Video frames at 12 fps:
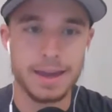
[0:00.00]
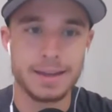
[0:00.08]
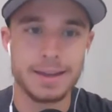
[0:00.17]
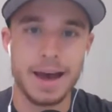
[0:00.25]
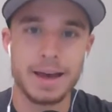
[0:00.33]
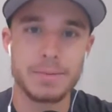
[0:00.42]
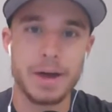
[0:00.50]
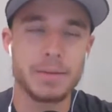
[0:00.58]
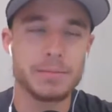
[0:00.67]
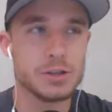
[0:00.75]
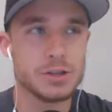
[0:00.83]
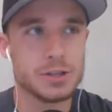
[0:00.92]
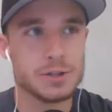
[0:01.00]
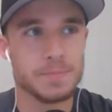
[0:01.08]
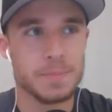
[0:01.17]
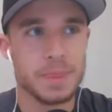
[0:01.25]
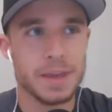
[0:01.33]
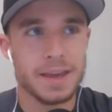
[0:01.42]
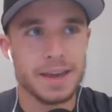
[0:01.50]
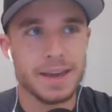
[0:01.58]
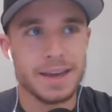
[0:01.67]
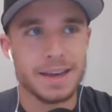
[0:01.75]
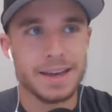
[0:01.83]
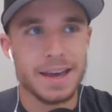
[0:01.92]
And I'm just,
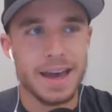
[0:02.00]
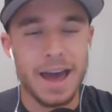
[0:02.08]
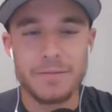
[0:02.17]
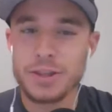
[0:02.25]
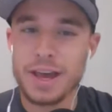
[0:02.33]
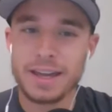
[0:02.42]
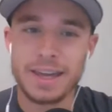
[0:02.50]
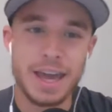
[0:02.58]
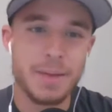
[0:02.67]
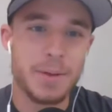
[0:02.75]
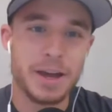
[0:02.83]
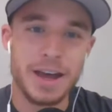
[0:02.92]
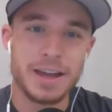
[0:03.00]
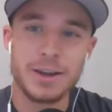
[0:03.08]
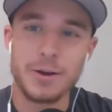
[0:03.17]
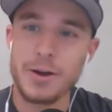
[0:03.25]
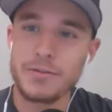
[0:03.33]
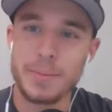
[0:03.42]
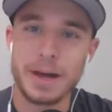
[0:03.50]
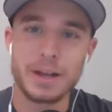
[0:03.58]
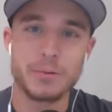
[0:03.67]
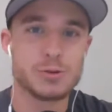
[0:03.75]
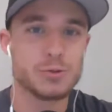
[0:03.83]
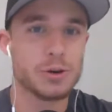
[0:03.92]
after that game, I know
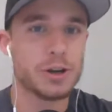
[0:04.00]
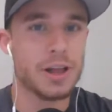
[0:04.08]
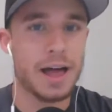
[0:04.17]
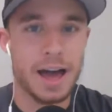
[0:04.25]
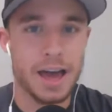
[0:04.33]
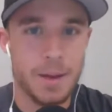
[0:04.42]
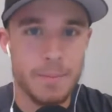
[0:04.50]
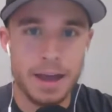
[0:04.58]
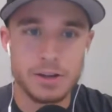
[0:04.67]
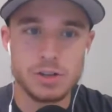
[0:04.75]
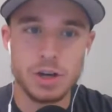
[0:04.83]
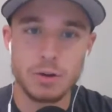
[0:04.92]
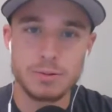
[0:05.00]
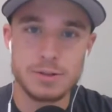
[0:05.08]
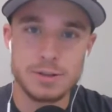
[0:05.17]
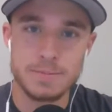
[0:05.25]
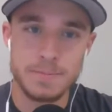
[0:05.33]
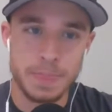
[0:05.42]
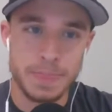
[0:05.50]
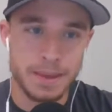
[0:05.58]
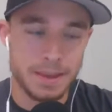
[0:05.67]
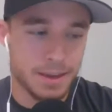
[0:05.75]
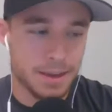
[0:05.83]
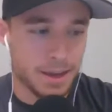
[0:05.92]
everybody was real high on Mac Jones.
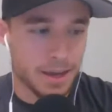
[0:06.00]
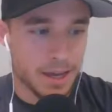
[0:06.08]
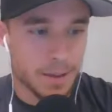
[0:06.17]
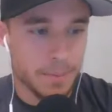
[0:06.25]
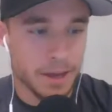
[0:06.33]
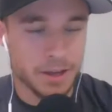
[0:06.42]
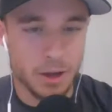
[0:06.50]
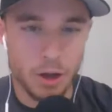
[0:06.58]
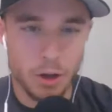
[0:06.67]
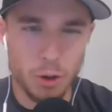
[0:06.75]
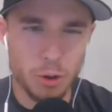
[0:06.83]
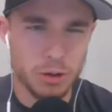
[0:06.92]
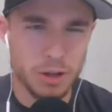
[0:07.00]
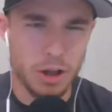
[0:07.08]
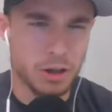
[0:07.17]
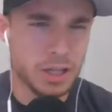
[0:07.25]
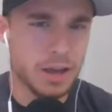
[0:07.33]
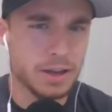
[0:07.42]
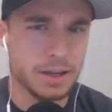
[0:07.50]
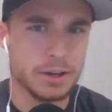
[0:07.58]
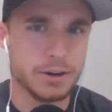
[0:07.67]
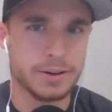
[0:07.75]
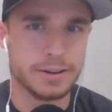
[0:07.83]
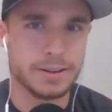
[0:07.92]
And I'm like, hold
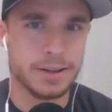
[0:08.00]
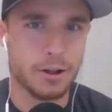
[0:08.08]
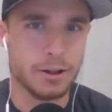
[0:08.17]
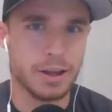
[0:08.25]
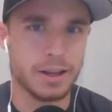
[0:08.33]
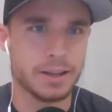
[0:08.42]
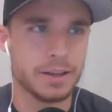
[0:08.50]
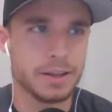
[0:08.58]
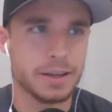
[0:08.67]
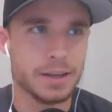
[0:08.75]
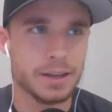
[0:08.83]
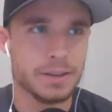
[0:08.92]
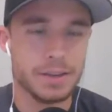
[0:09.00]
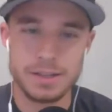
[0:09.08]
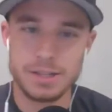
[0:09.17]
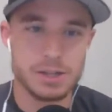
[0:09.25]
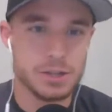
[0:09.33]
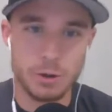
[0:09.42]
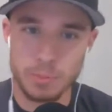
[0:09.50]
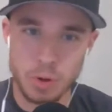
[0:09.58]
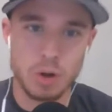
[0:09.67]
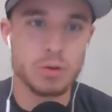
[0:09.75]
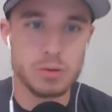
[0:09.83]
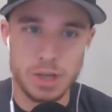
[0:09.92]
on. This is your
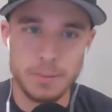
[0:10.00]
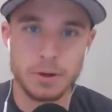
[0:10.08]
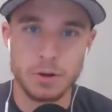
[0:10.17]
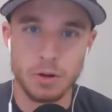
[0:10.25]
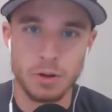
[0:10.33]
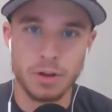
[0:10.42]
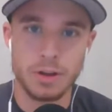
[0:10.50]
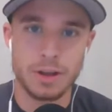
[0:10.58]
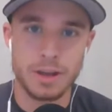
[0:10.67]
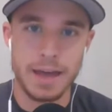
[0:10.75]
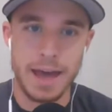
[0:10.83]
prototypical